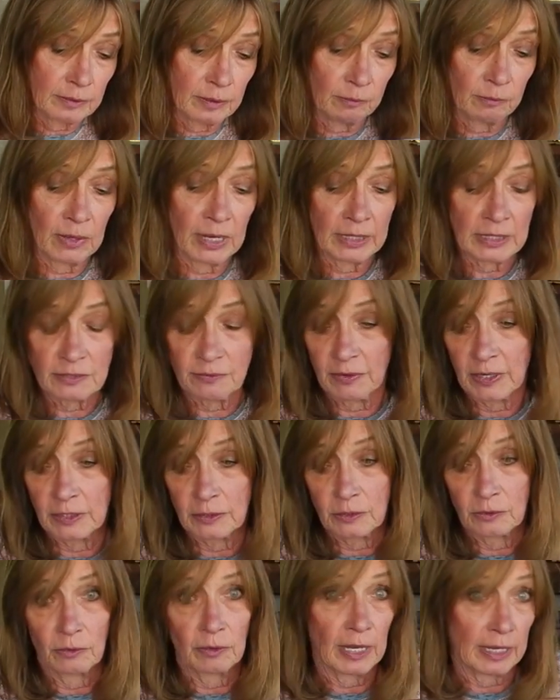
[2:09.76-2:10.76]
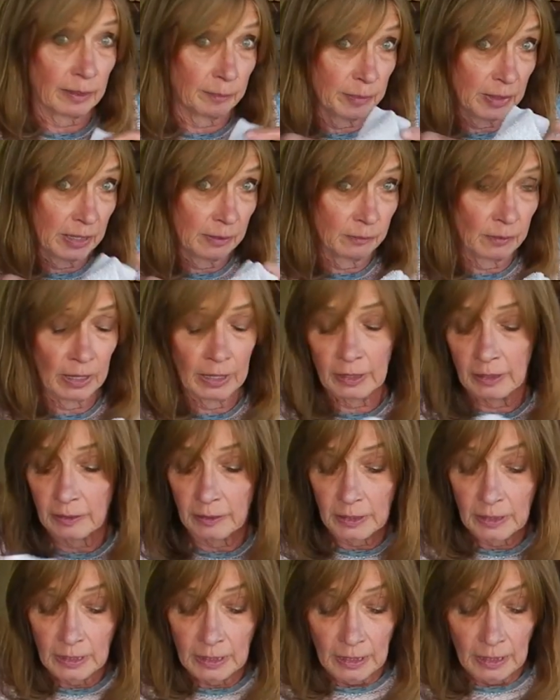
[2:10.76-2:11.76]
A rag is fine too, like a paint rag.
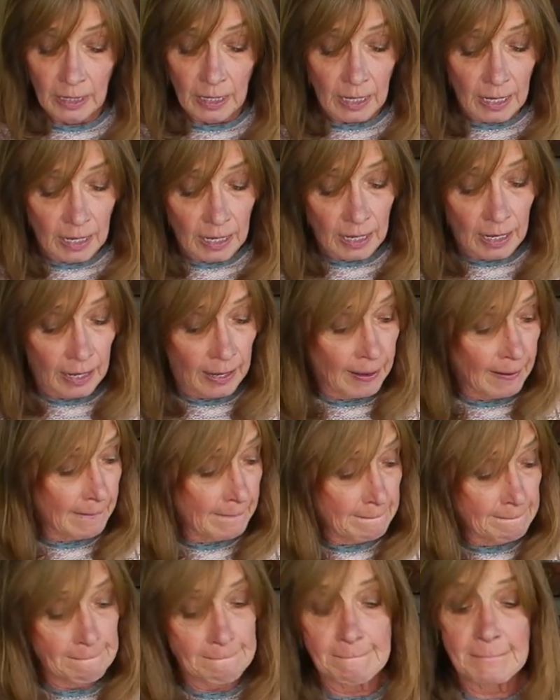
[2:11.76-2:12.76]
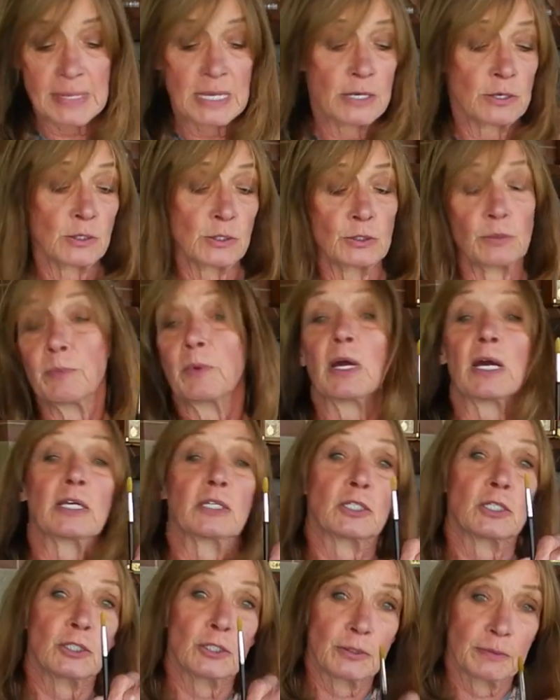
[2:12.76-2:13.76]
Um, here's your
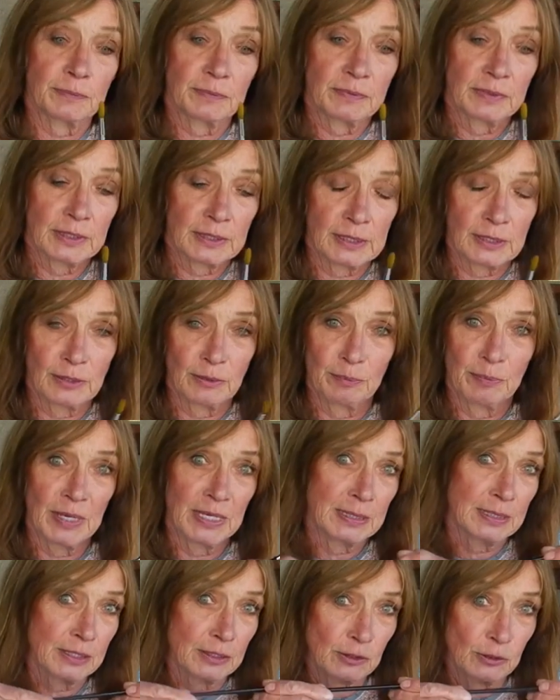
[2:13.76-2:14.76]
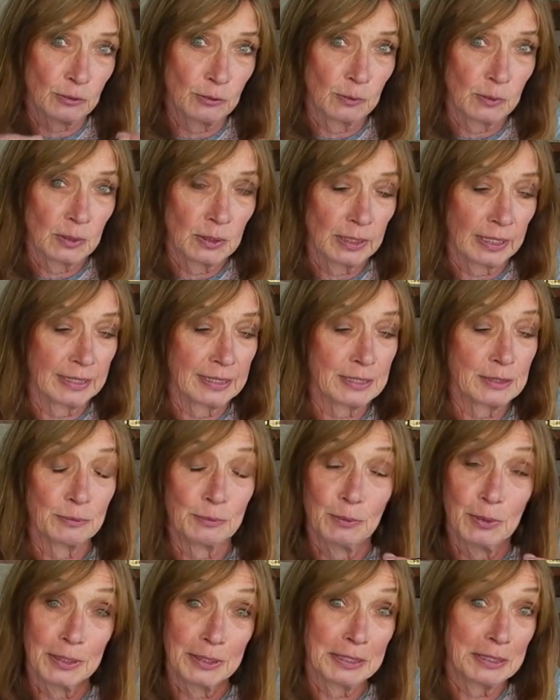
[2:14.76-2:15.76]
brush. This is your basic tool, and it's
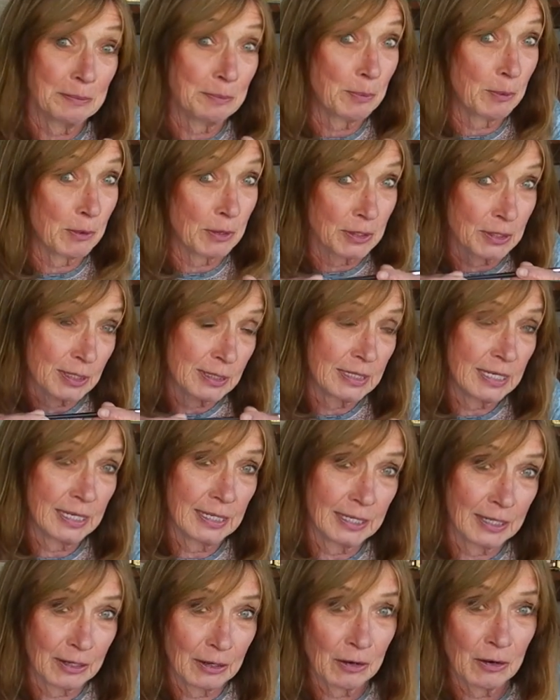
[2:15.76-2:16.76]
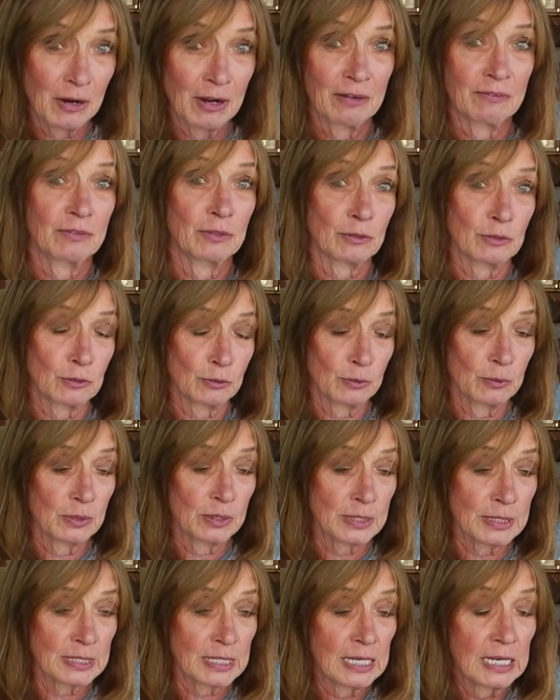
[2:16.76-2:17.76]
really important to take care of your
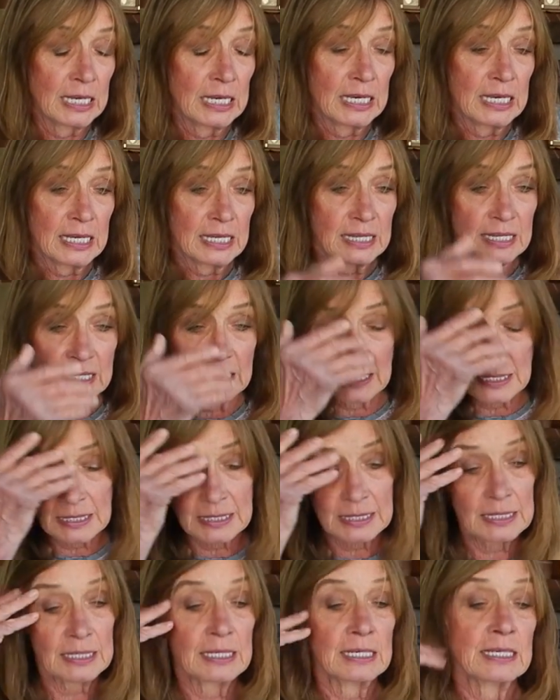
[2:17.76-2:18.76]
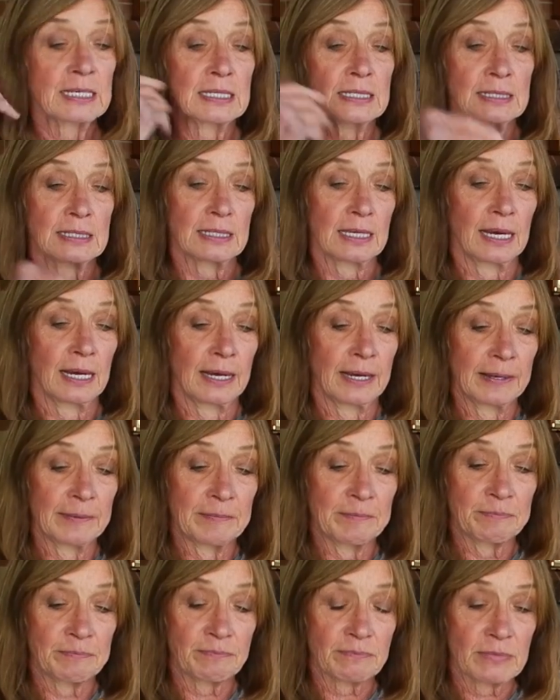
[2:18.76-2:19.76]
tools. This is,
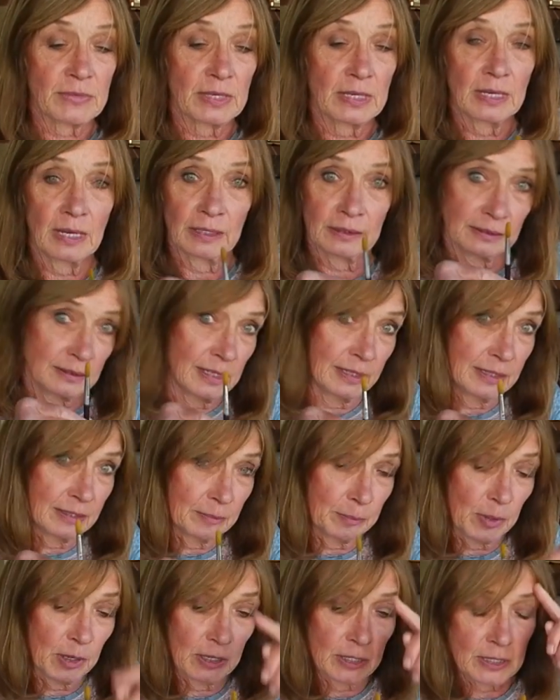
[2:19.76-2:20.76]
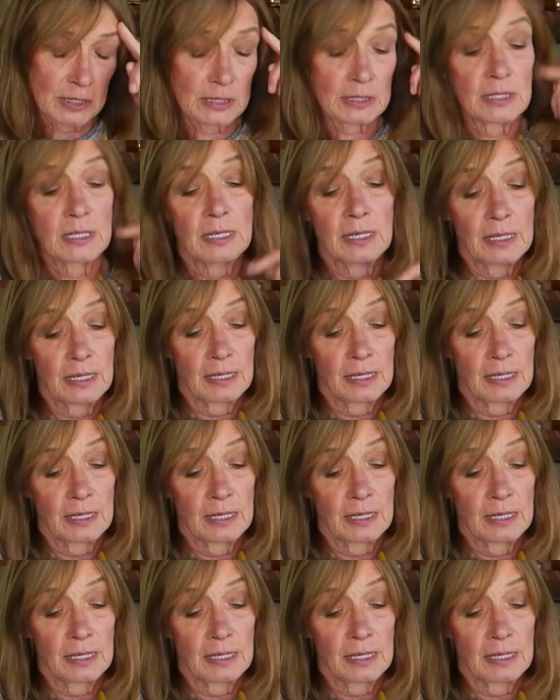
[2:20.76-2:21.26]
um, I'll tell you the parts.